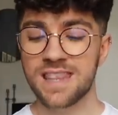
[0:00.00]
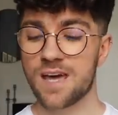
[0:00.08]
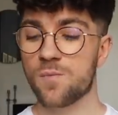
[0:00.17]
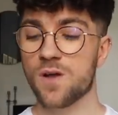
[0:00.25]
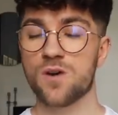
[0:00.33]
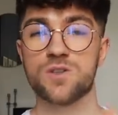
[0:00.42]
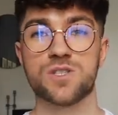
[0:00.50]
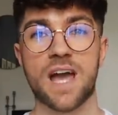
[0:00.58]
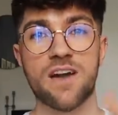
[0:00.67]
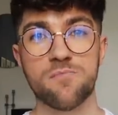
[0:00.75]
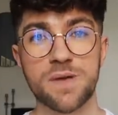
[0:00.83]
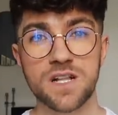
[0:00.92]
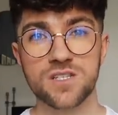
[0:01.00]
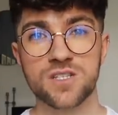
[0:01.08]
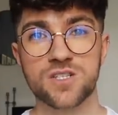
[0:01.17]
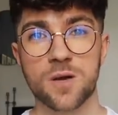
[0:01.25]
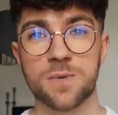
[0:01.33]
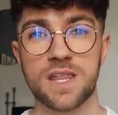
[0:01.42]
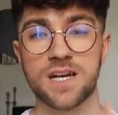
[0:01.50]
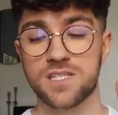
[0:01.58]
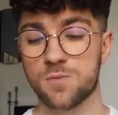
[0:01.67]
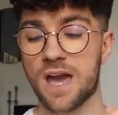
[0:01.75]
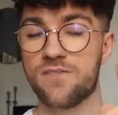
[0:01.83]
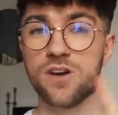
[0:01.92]
Then we also have bills on top of that.
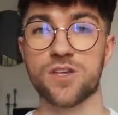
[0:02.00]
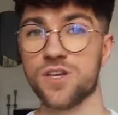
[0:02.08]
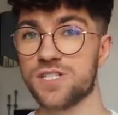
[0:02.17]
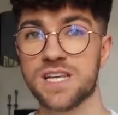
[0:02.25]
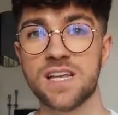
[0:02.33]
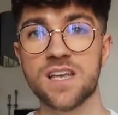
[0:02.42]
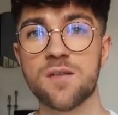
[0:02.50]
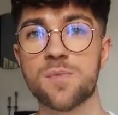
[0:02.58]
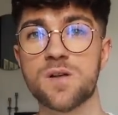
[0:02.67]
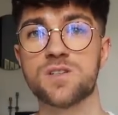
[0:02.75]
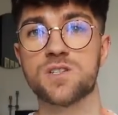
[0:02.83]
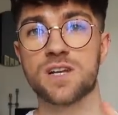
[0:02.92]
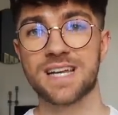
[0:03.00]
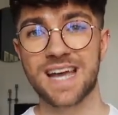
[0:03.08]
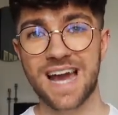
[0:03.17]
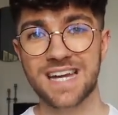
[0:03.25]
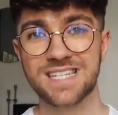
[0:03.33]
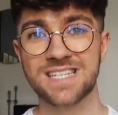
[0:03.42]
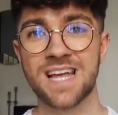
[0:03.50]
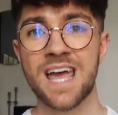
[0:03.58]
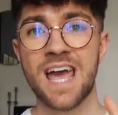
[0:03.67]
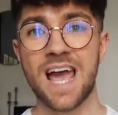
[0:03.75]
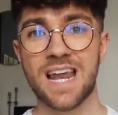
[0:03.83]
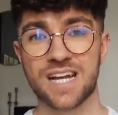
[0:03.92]
So we have our utility bills, so gas,
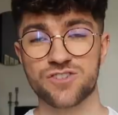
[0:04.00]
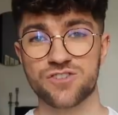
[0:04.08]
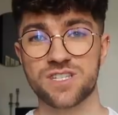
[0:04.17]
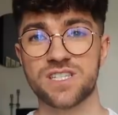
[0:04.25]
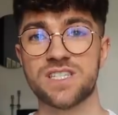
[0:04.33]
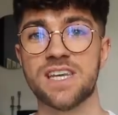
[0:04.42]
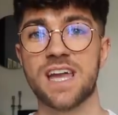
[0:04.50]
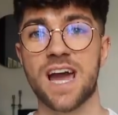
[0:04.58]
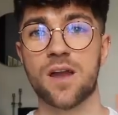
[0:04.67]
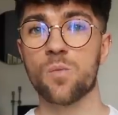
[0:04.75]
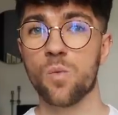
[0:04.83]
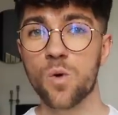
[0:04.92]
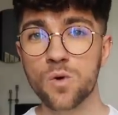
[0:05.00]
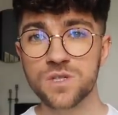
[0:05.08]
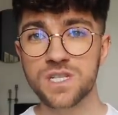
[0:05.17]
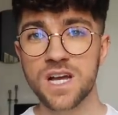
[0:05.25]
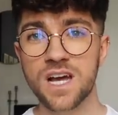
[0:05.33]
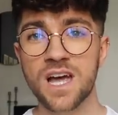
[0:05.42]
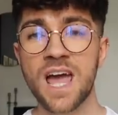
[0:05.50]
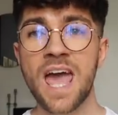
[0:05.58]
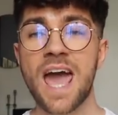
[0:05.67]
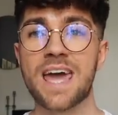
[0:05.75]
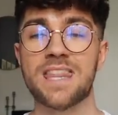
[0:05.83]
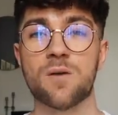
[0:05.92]
electricity and water,
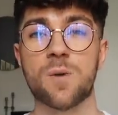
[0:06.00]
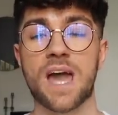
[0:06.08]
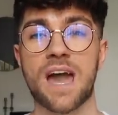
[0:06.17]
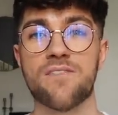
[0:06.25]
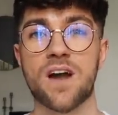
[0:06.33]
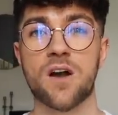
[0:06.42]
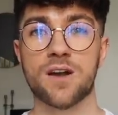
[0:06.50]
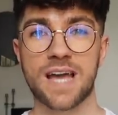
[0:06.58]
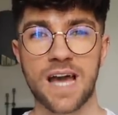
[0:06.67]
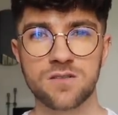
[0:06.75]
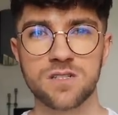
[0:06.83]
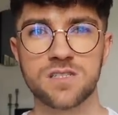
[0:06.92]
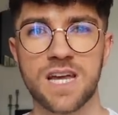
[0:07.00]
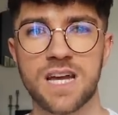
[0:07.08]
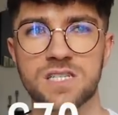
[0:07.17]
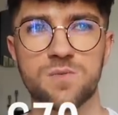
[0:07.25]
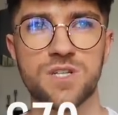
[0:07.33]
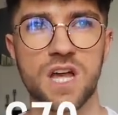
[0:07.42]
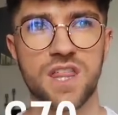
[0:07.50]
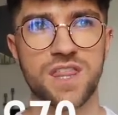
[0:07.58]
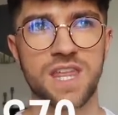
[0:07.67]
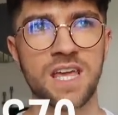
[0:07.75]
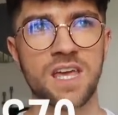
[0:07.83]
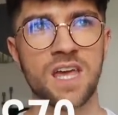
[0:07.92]
and then we have our council tax, which I
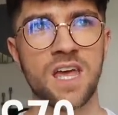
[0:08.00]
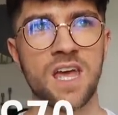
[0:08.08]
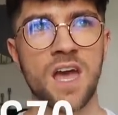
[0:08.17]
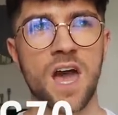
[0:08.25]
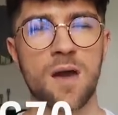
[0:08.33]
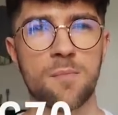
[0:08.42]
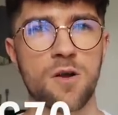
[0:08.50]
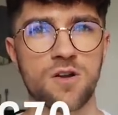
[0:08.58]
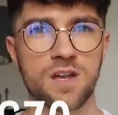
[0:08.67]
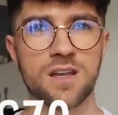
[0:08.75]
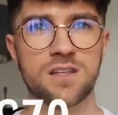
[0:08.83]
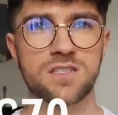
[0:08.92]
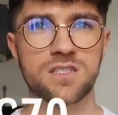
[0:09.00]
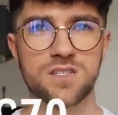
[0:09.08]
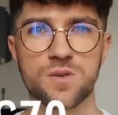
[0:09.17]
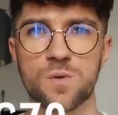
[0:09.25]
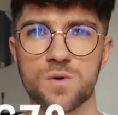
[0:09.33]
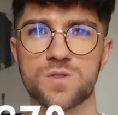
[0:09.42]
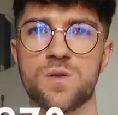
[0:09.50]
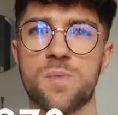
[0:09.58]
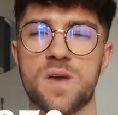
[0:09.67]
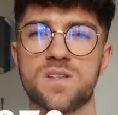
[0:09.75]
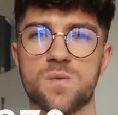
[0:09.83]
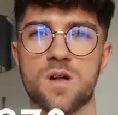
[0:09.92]
think Americans do also
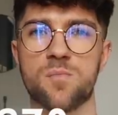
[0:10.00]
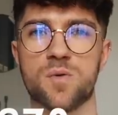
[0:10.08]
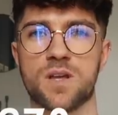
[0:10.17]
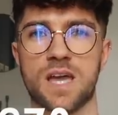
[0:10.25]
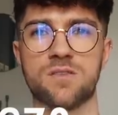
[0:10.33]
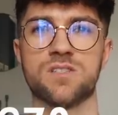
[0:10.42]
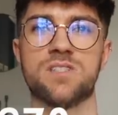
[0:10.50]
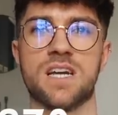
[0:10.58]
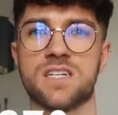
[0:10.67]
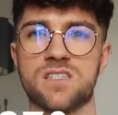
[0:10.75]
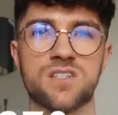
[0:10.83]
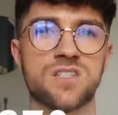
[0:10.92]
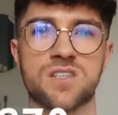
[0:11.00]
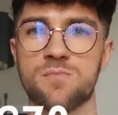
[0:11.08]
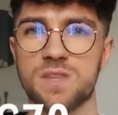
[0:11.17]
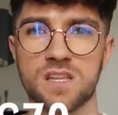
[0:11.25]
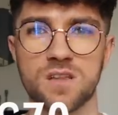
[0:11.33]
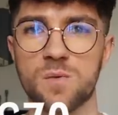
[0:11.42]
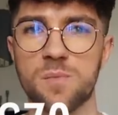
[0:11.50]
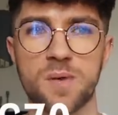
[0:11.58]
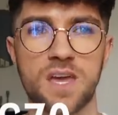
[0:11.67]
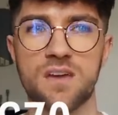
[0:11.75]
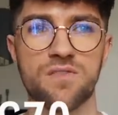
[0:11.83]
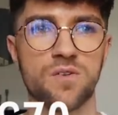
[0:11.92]
pay as well, but council tax is just something that we
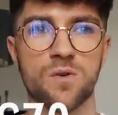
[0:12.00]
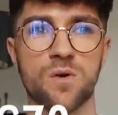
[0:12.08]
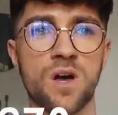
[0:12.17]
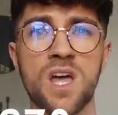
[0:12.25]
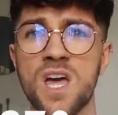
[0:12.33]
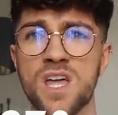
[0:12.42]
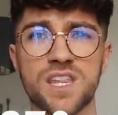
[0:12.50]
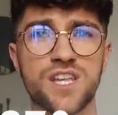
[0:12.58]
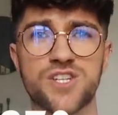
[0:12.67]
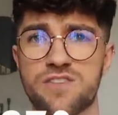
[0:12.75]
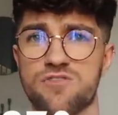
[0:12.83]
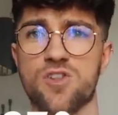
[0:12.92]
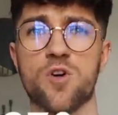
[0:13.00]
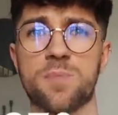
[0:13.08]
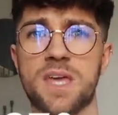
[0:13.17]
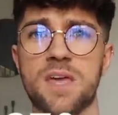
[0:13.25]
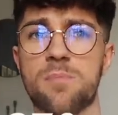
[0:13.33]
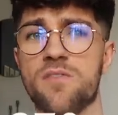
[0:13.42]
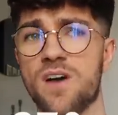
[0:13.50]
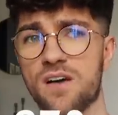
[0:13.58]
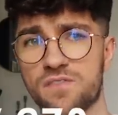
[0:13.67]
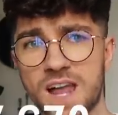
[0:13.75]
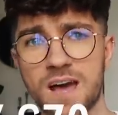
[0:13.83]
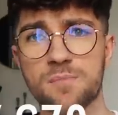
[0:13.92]
pay for the general upkeep of our
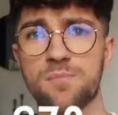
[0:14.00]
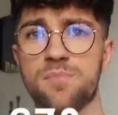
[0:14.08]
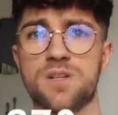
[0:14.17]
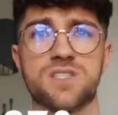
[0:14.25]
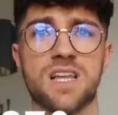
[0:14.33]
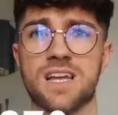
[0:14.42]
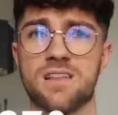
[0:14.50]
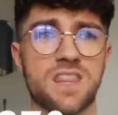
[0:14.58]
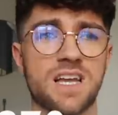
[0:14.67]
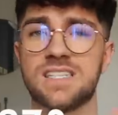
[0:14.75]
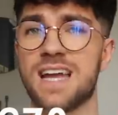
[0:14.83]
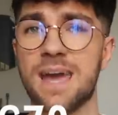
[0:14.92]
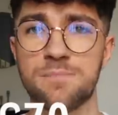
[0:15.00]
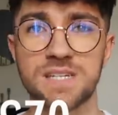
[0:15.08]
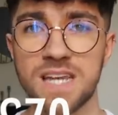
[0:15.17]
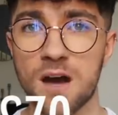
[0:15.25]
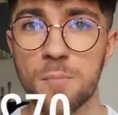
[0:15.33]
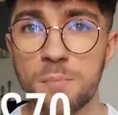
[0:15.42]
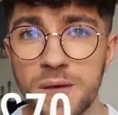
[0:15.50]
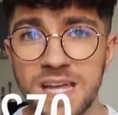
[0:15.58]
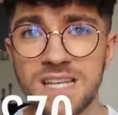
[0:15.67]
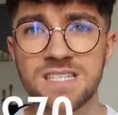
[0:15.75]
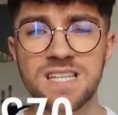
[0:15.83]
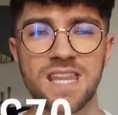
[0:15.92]
flat, plus like things like emptying our
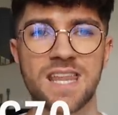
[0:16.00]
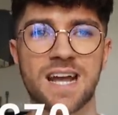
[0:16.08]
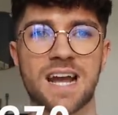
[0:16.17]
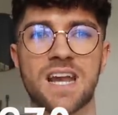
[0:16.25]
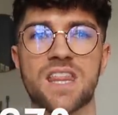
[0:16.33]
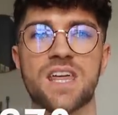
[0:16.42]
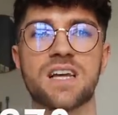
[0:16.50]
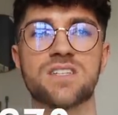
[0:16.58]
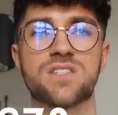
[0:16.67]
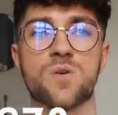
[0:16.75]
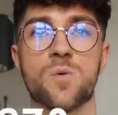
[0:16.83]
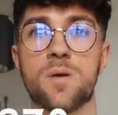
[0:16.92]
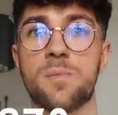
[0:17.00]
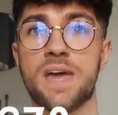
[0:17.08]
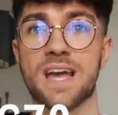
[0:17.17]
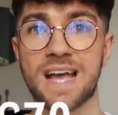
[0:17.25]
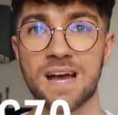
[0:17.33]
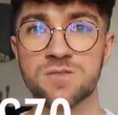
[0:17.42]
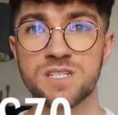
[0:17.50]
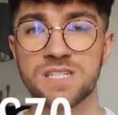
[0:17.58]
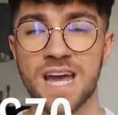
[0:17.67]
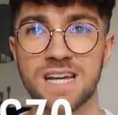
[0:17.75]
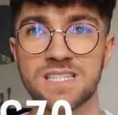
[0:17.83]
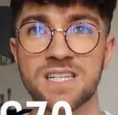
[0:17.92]
bins and that kind of thing. So we pay council
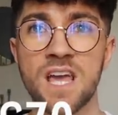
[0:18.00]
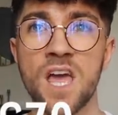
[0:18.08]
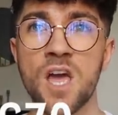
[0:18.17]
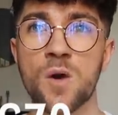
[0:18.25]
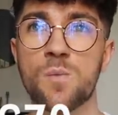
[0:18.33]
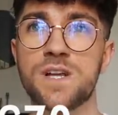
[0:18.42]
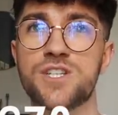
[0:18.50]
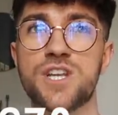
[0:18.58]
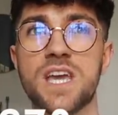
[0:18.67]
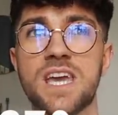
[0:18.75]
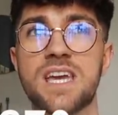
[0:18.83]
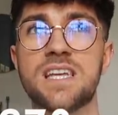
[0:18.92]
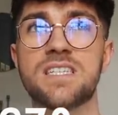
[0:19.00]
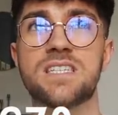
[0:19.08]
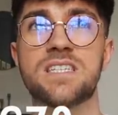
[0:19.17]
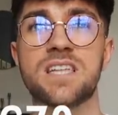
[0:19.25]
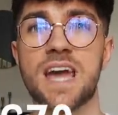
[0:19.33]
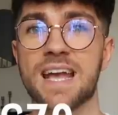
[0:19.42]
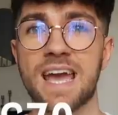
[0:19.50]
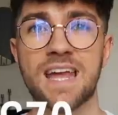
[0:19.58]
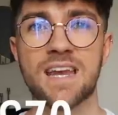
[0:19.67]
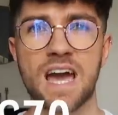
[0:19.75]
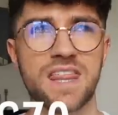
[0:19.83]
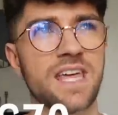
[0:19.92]
tax, which is,
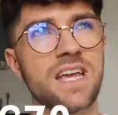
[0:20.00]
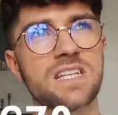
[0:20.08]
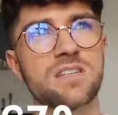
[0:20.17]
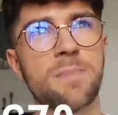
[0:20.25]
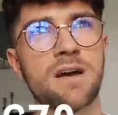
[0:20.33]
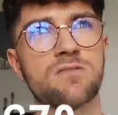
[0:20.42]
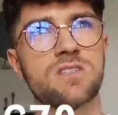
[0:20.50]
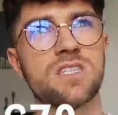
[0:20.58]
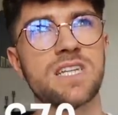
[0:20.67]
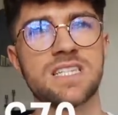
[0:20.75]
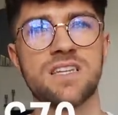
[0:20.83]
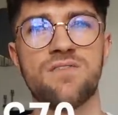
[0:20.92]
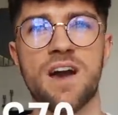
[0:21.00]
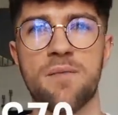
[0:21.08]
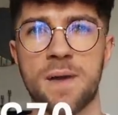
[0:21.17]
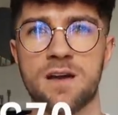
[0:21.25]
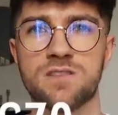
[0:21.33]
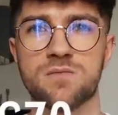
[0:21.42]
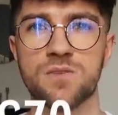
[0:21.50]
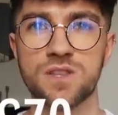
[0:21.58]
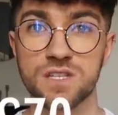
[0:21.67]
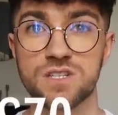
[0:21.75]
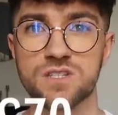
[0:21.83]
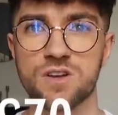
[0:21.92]
again, I think it's about £65 a month.
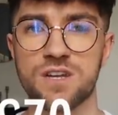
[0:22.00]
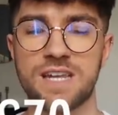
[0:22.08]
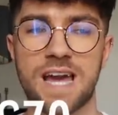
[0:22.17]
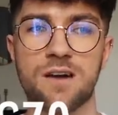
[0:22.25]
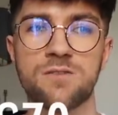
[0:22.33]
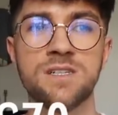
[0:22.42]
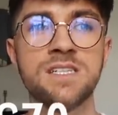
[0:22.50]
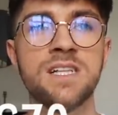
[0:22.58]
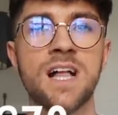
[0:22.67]
It's just gone down.